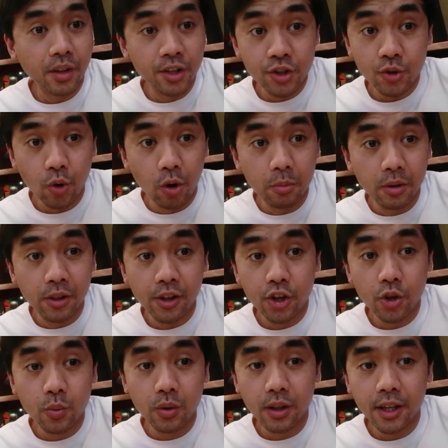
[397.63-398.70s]
it's normal that
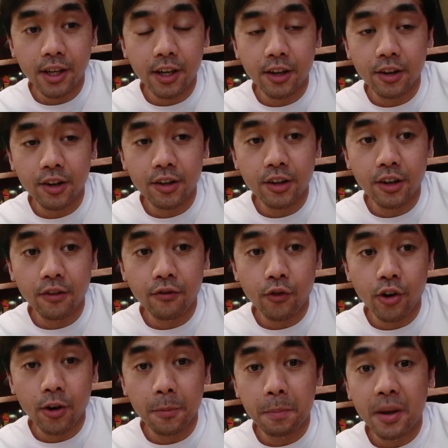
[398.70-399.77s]
you will hear
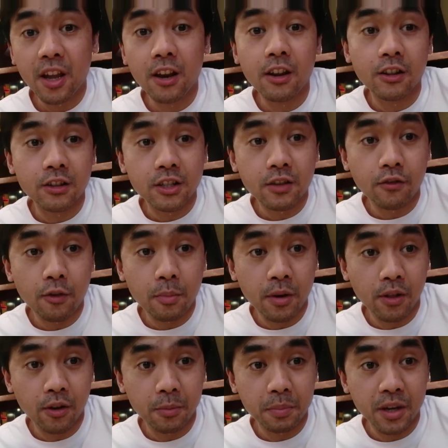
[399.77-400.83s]
different opinions from
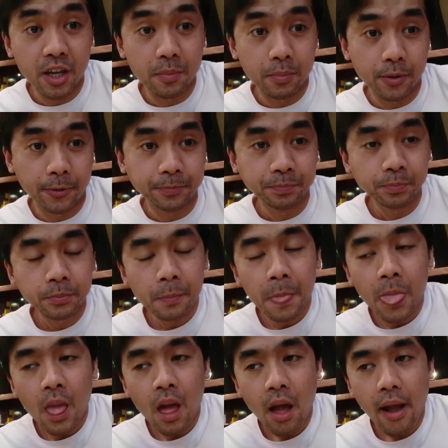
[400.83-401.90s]
other people.
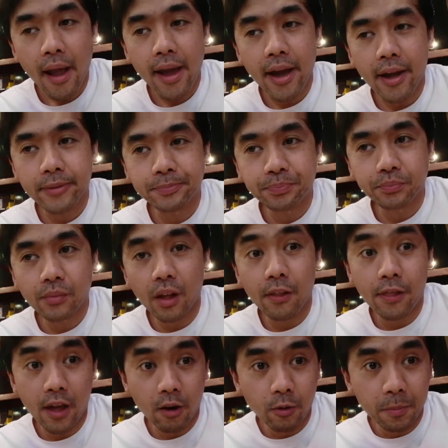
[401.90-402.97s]
And
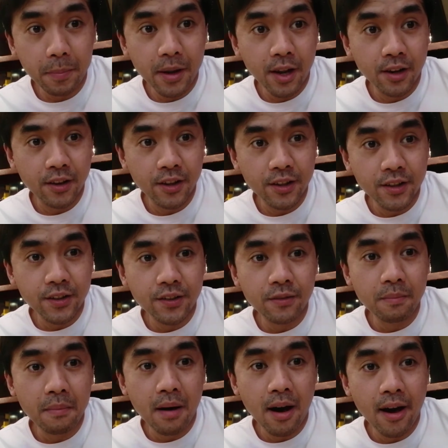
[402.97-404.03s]
their
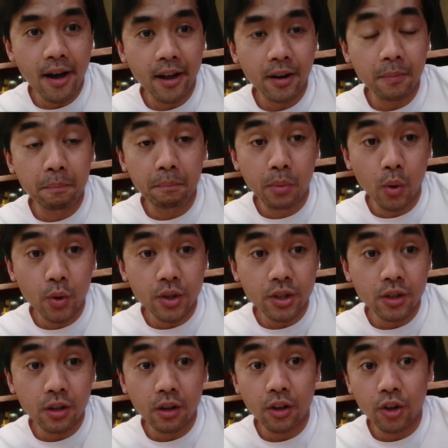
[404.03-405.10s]
opinions might
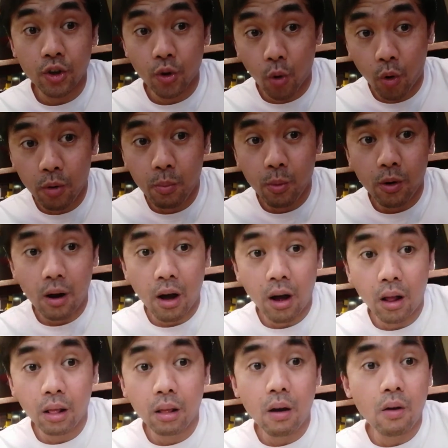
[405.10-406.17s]
boost your
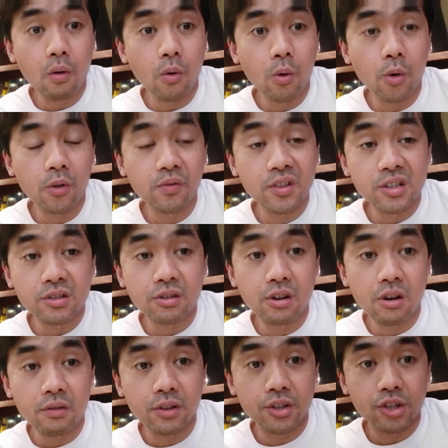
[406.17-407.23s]
morale or
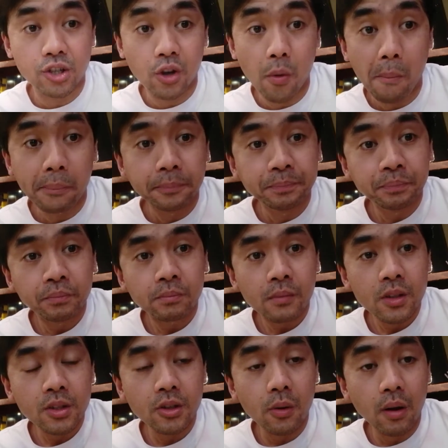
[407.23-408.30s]
discourage you.
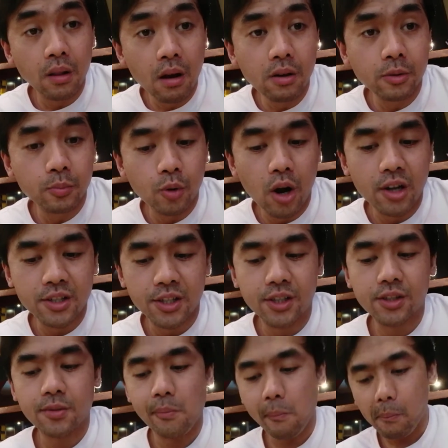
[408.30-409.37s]
So along the
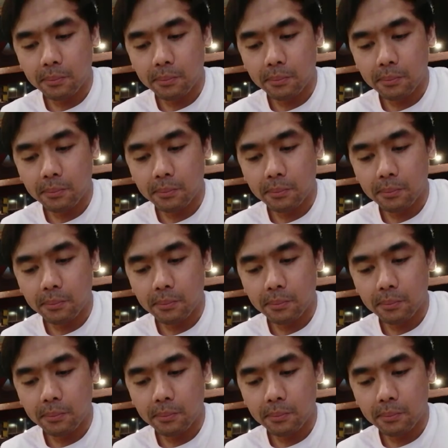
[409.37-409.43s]
process,